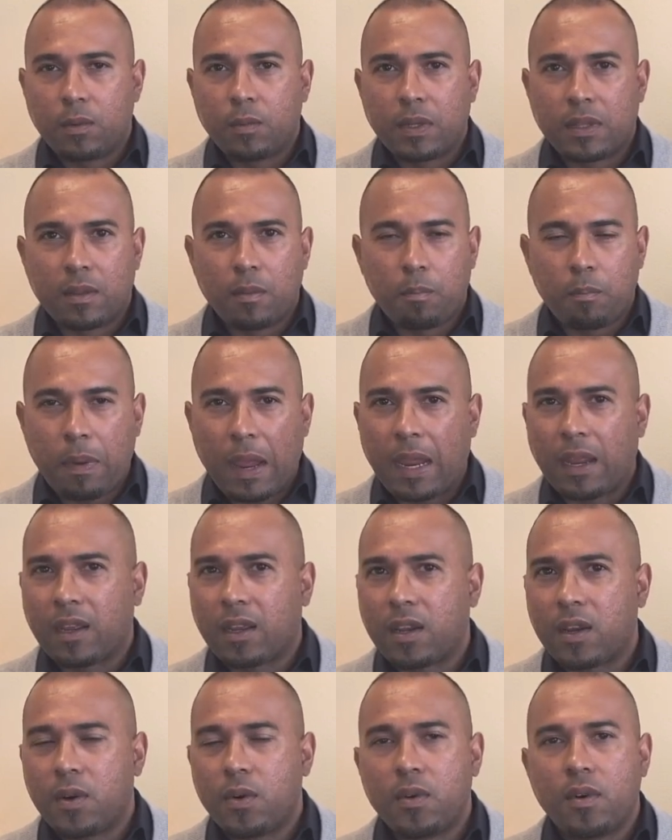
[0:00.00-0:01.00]
with a
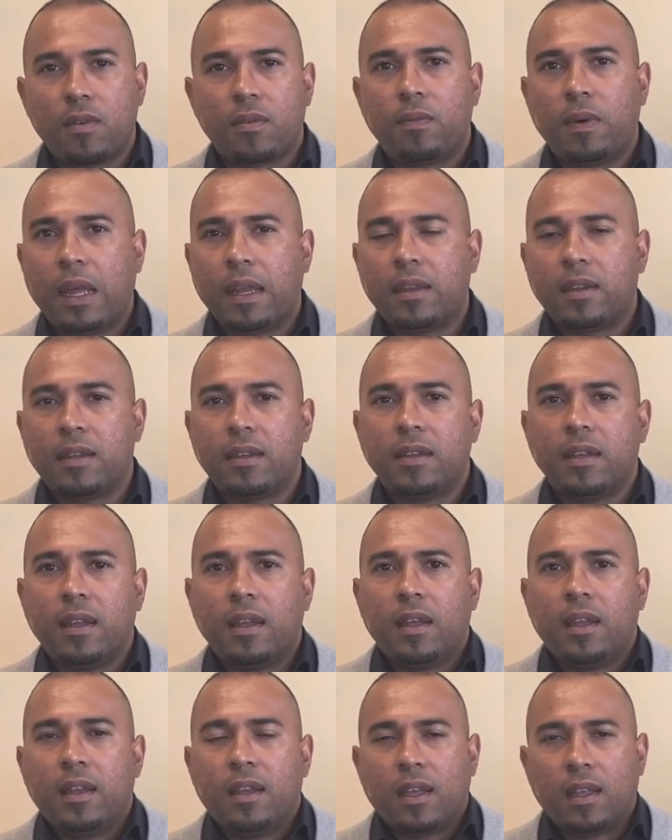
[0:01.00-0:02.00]
banker or a funder,
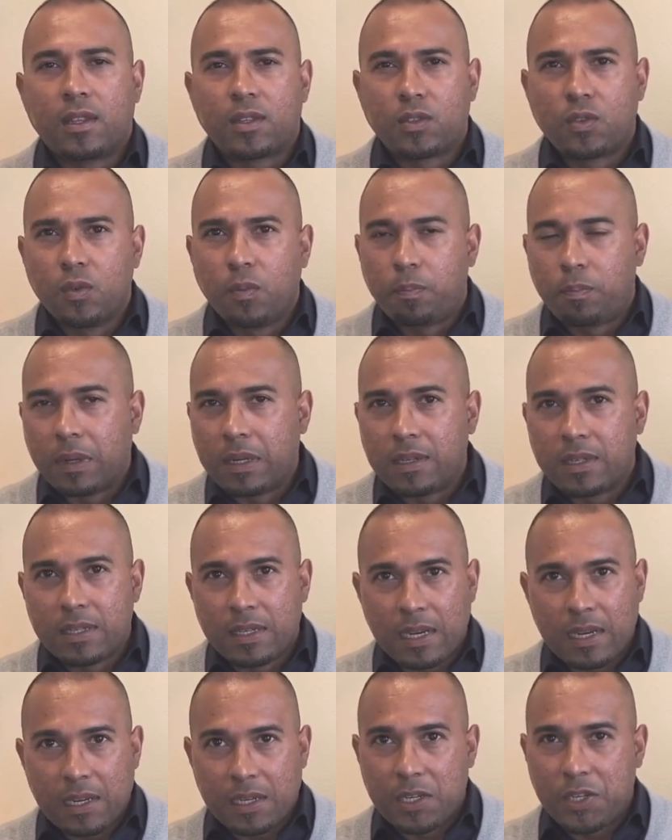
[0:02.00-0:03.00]
it's to build a
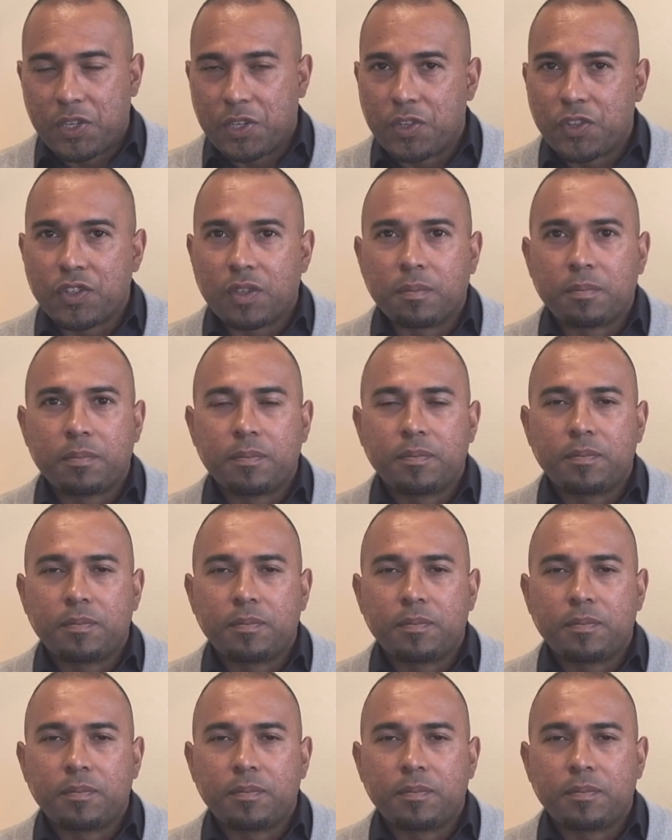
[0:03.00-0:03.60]
relationship.